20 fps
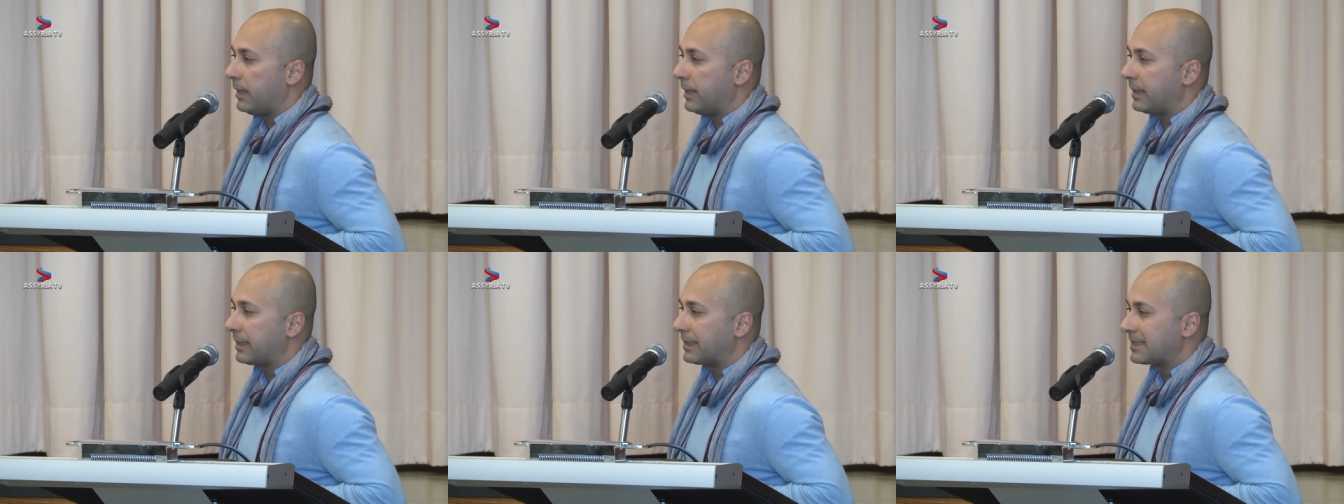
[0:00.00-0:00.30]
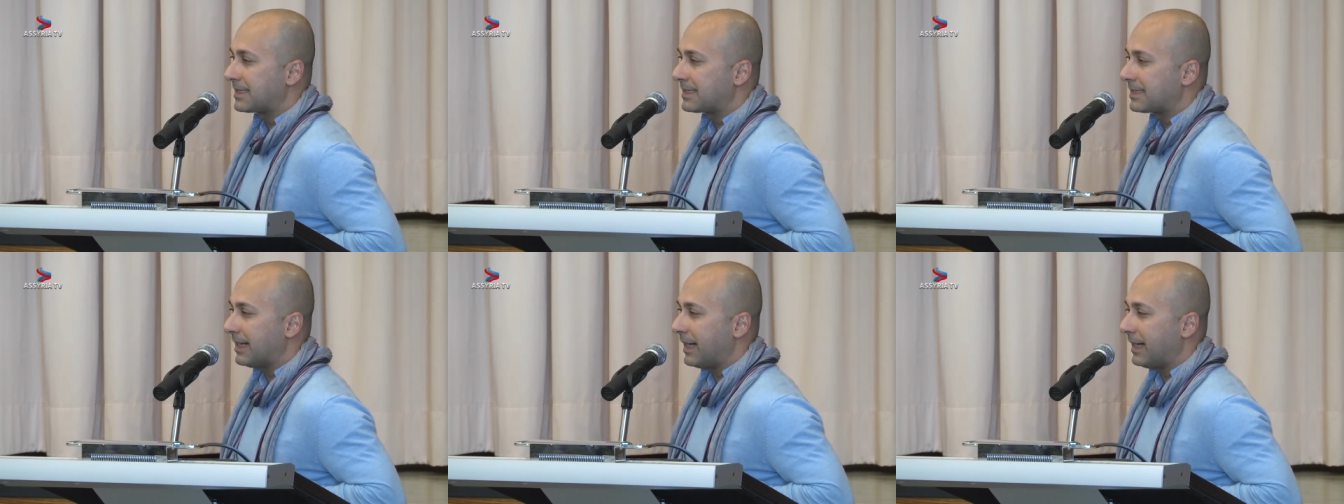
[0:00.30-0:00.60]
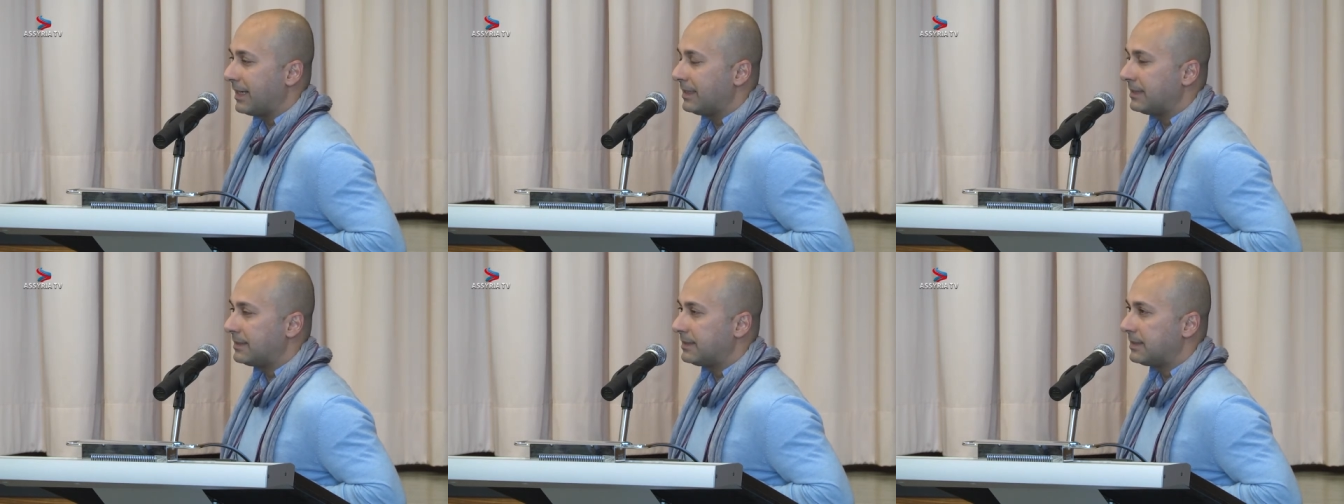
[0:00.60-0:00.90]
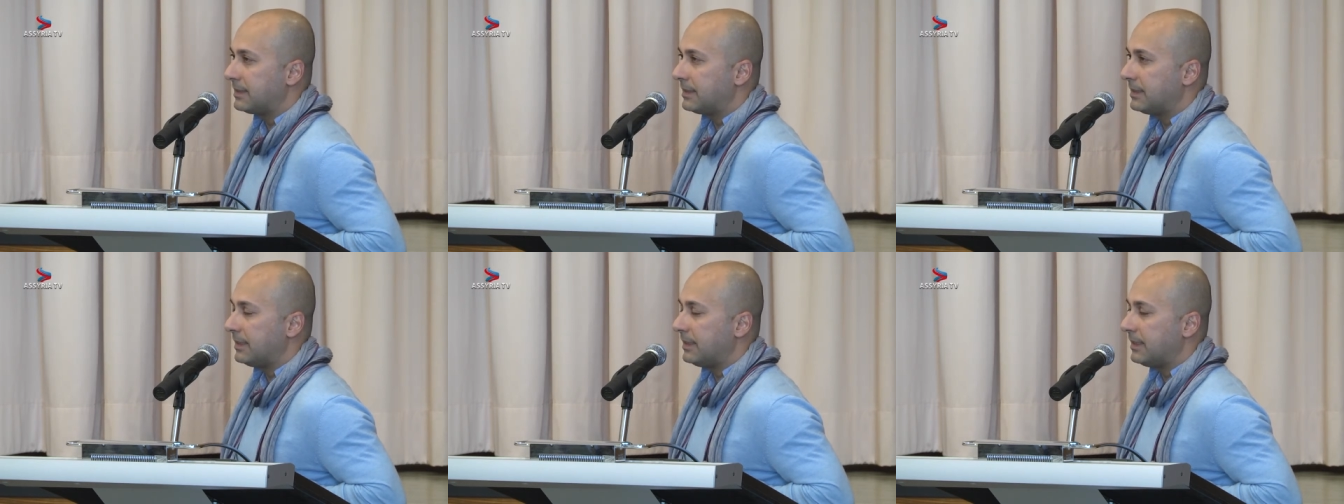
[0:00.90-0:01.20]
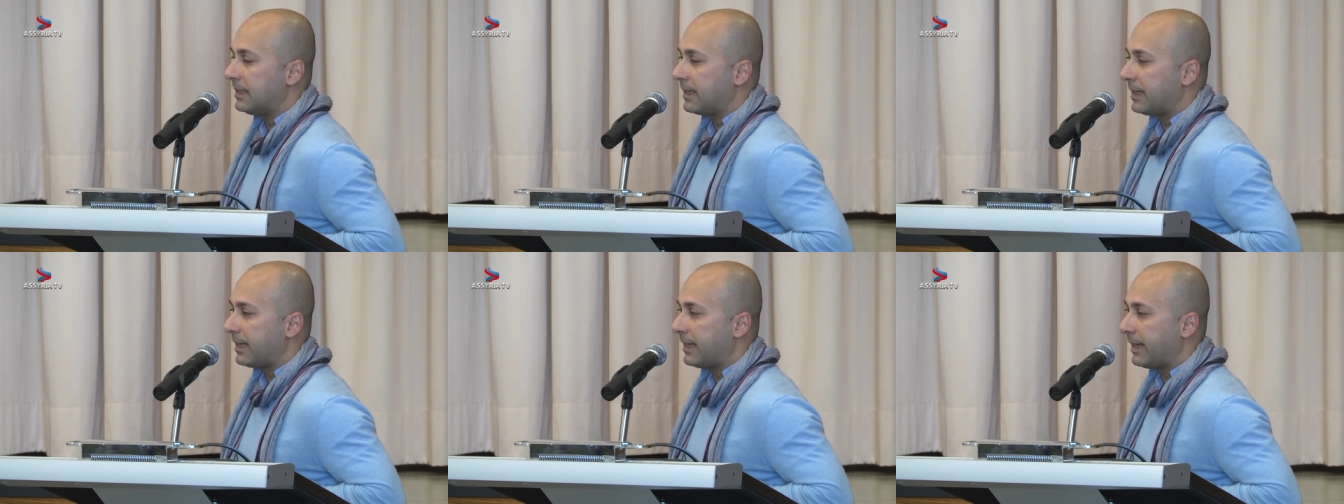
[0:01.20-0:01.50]
anxiety,
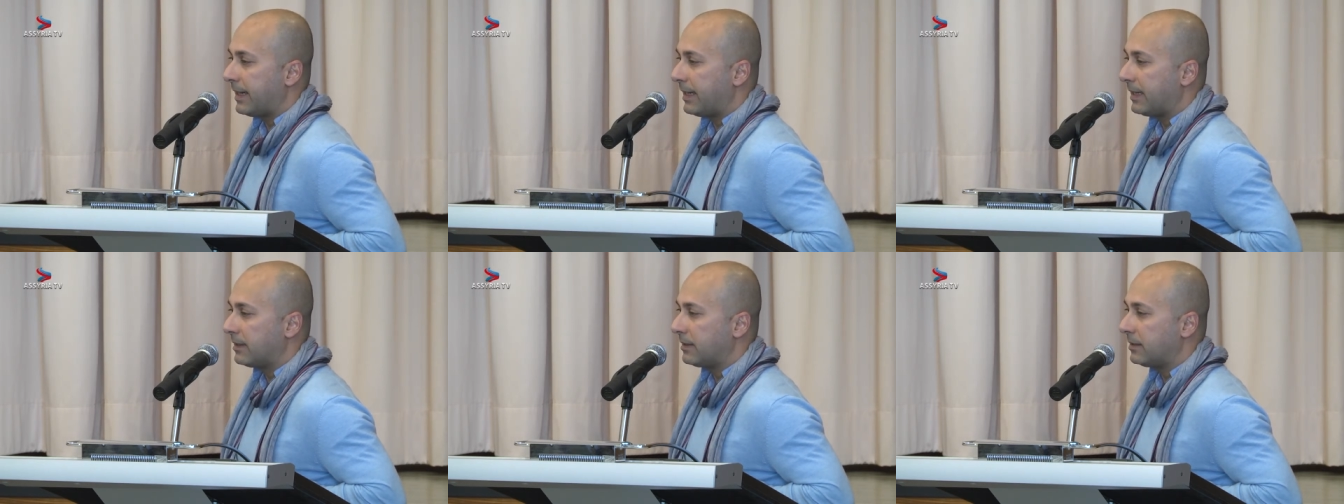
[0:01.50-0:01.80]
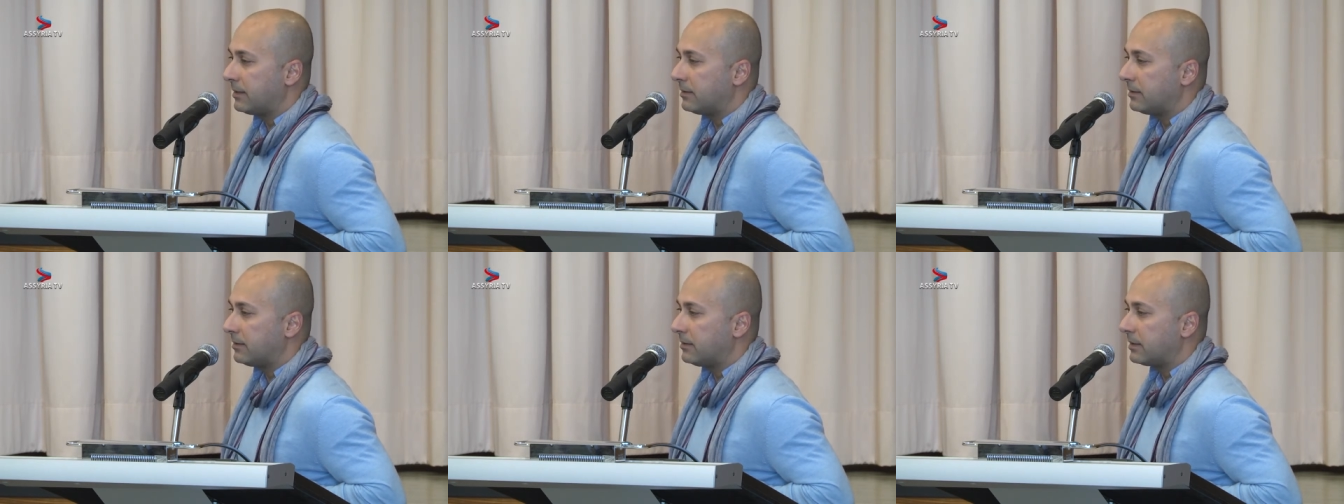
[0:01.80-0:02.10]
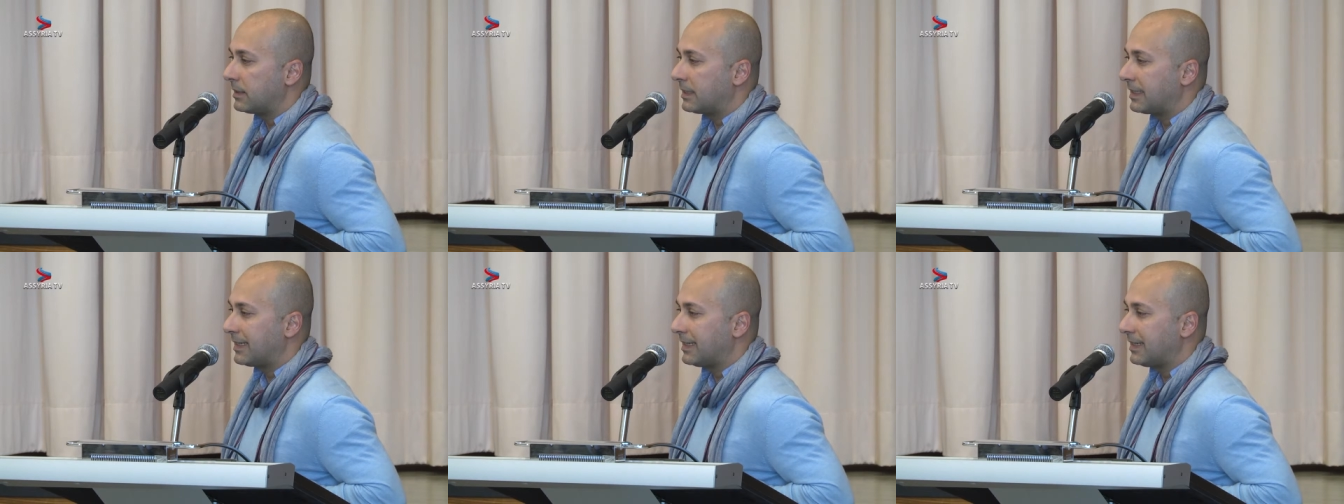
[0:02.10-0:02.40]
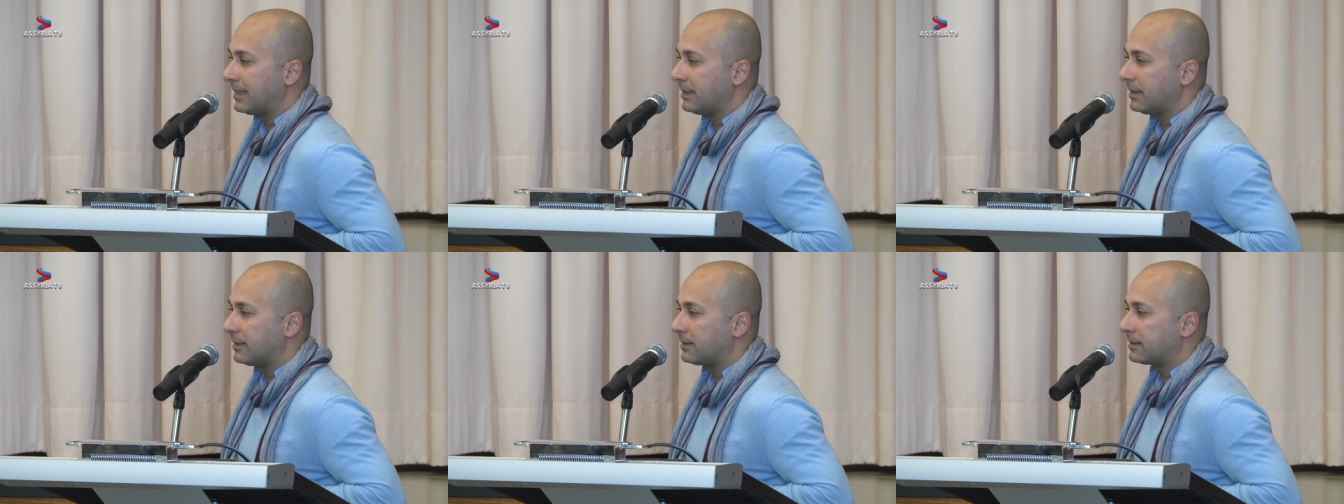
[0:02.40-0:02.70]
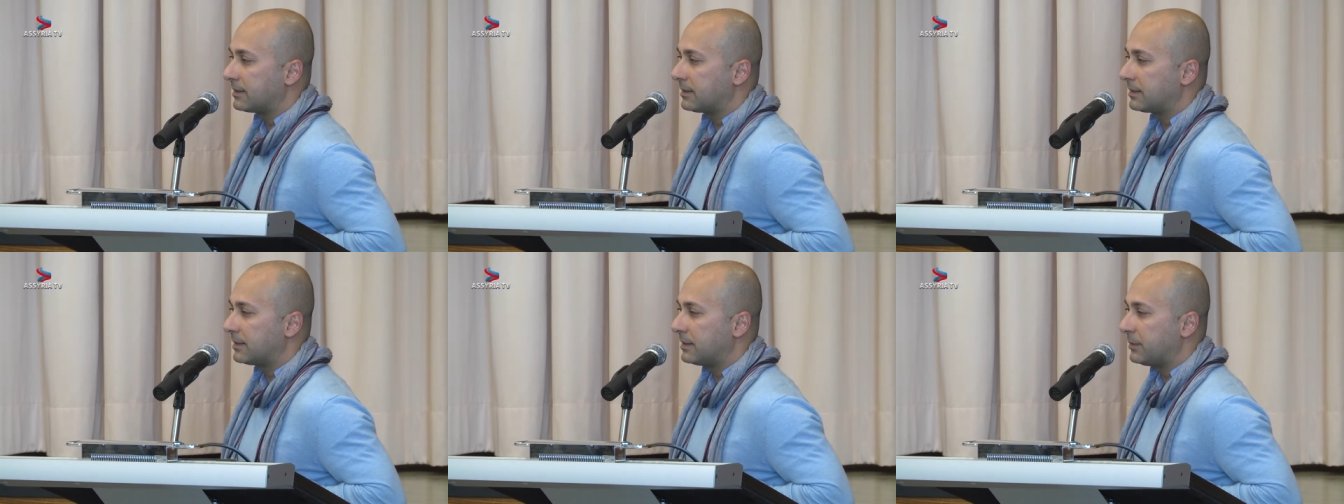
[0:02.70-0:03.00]
anger,
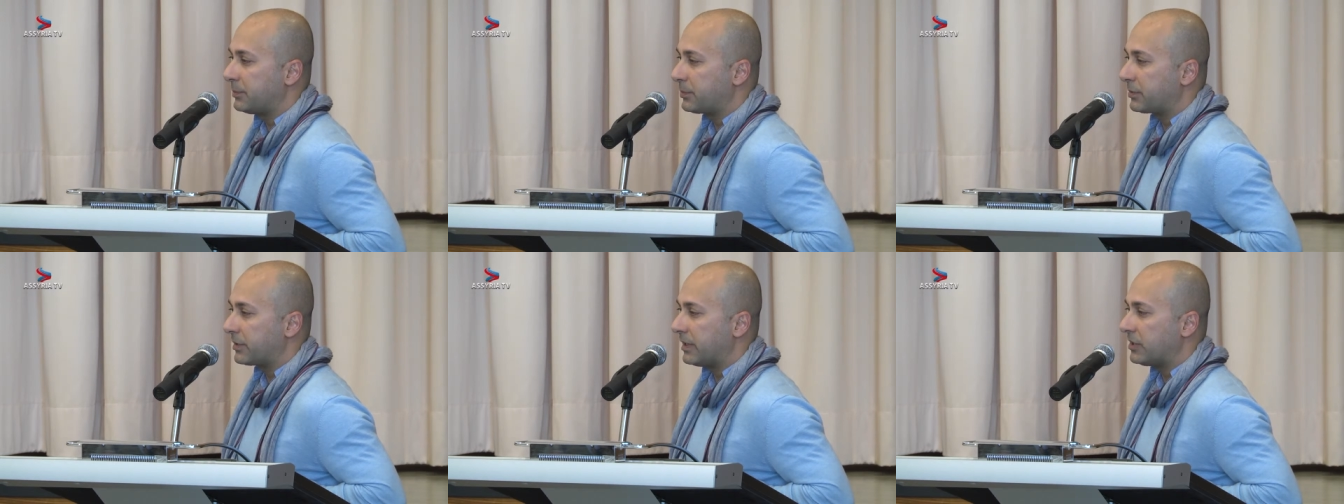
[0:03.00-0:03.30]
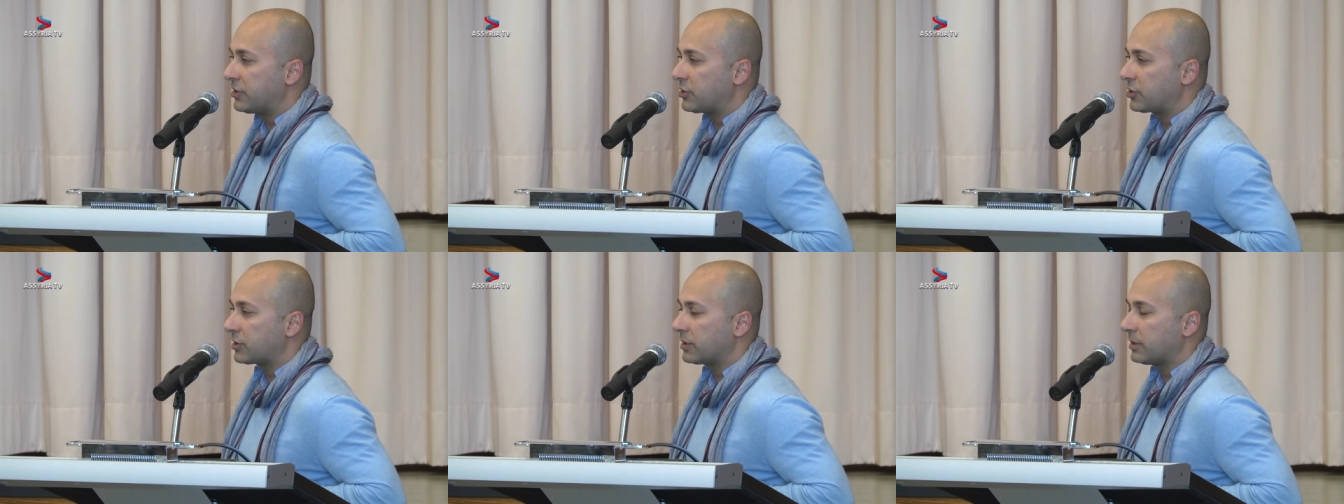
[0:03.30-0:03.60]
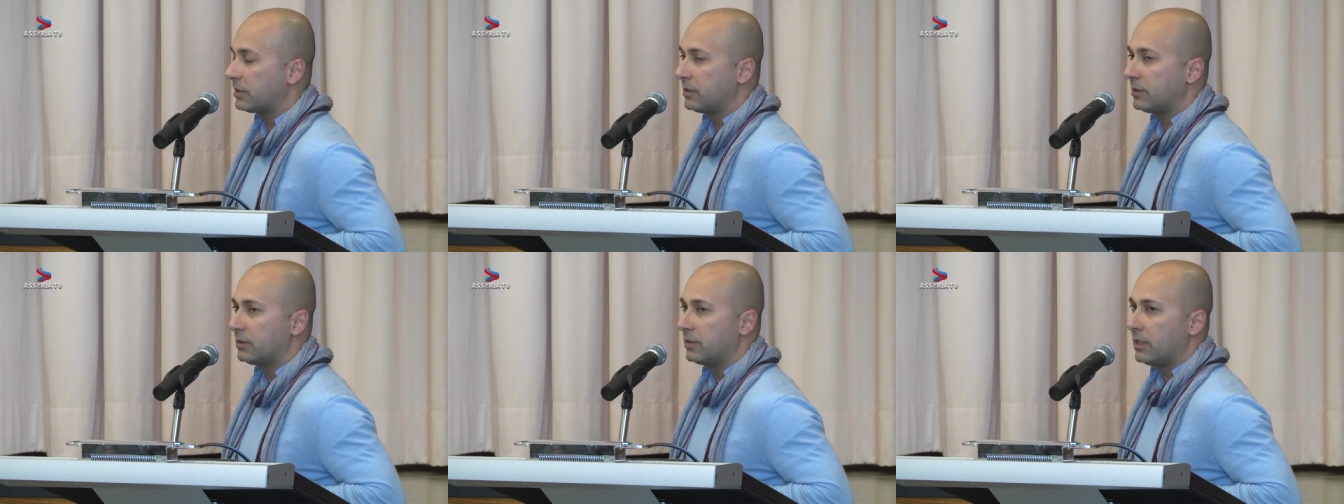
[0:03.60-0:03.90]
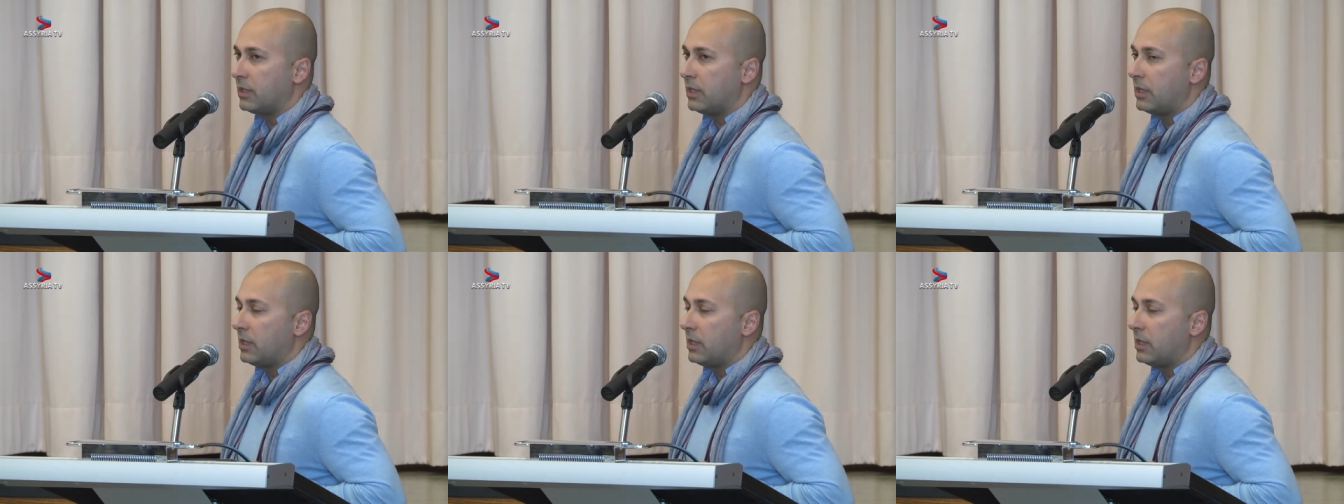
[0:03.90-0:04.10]
guilt, depression,